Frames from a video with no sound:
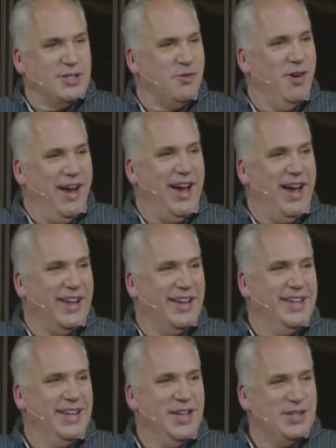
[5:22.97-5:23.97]
That's
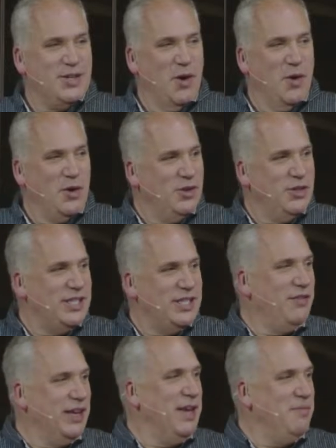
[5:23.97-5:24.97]
why. So you
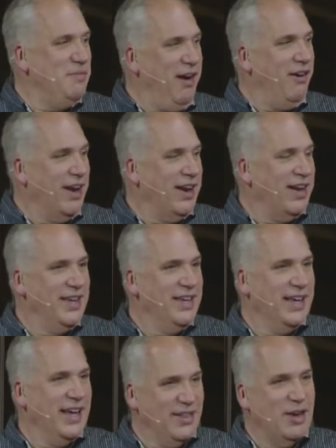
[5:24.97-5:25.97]
just have to get married
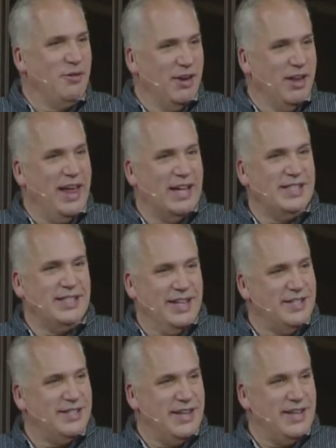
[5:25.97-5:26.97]
and then realize
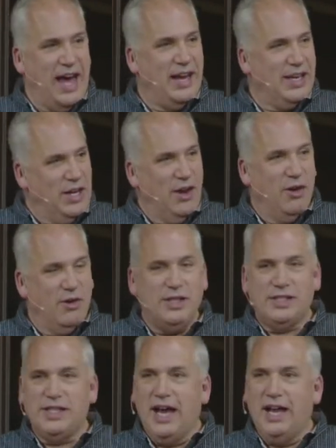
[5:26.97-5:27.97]
that it's not, you
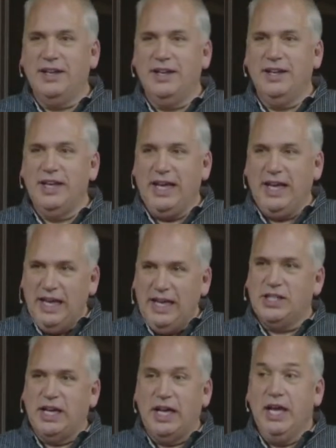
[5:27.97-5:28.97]
know, it's not
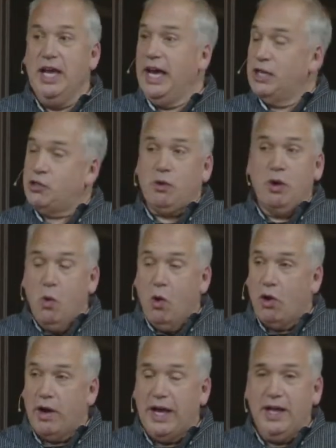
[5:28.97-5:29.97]
easy. It's
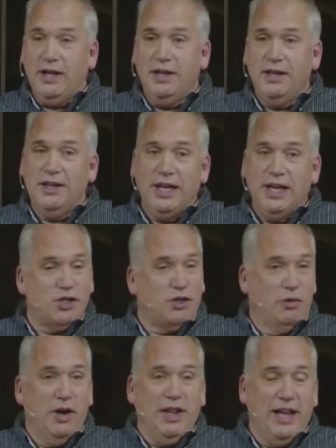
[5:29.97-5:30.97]
rewarding,
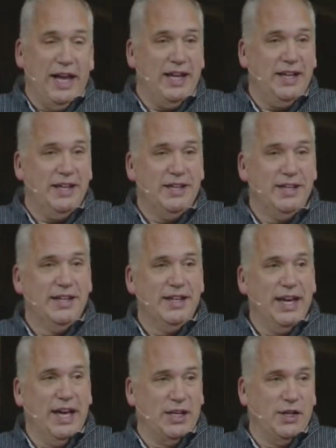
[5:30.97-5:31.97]
it's thrilling,
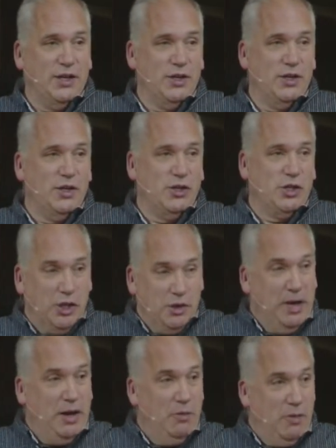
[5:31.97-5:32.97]
it
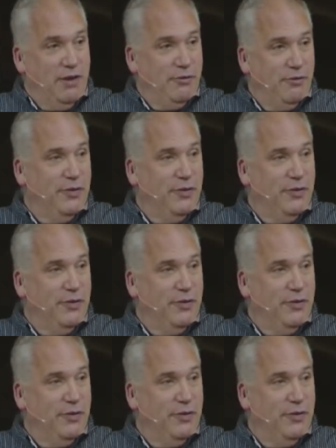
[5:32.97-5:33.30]
should be, right?